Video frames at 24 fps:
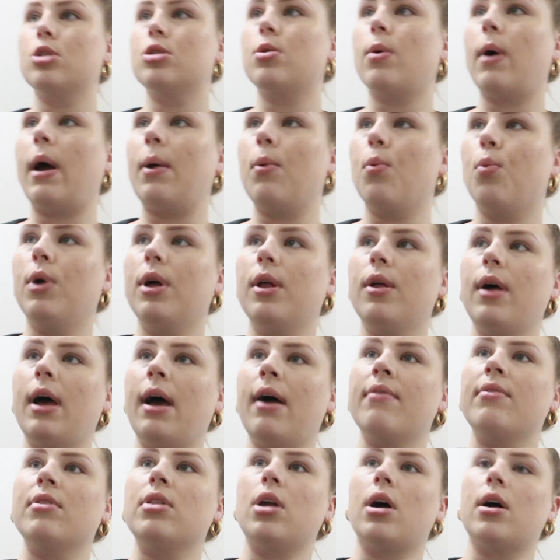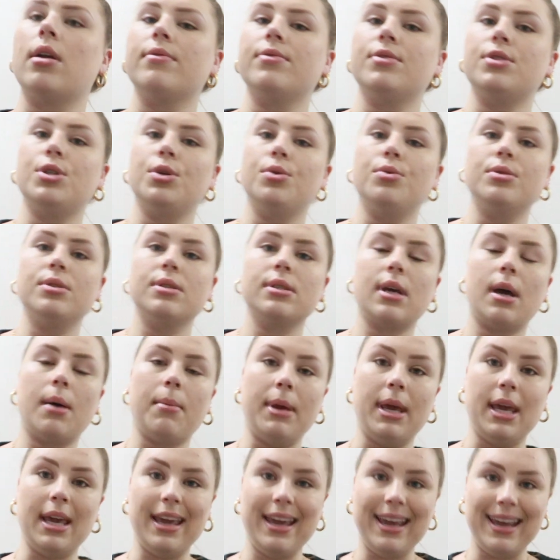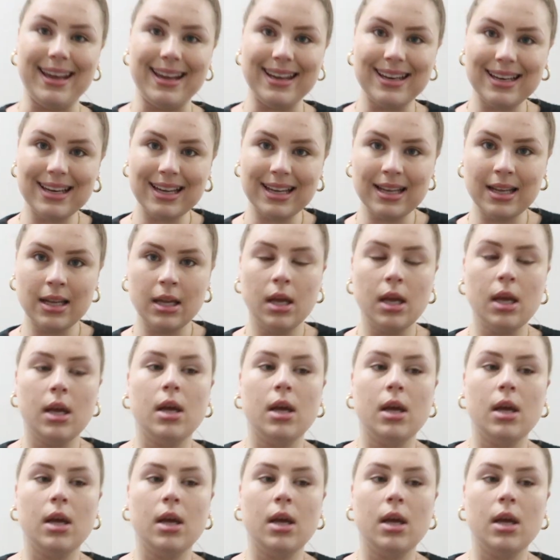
so I will have a lot of students coming in,